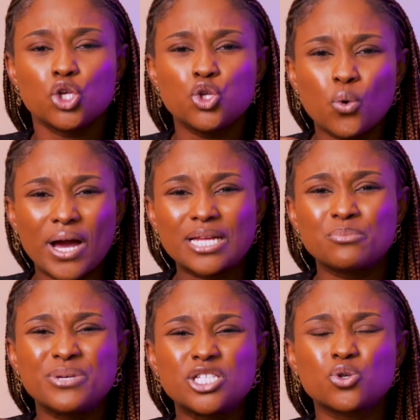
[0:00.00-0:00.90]
you
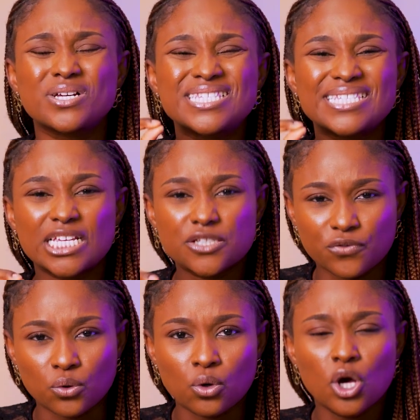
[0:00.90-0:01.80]
can be
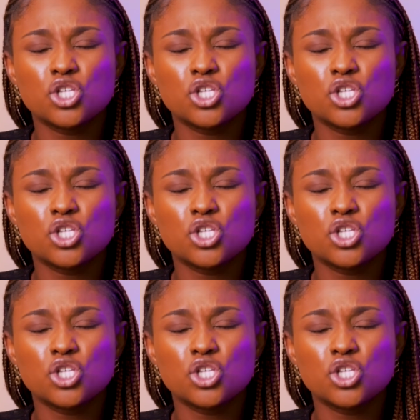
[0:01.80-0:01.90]
successful,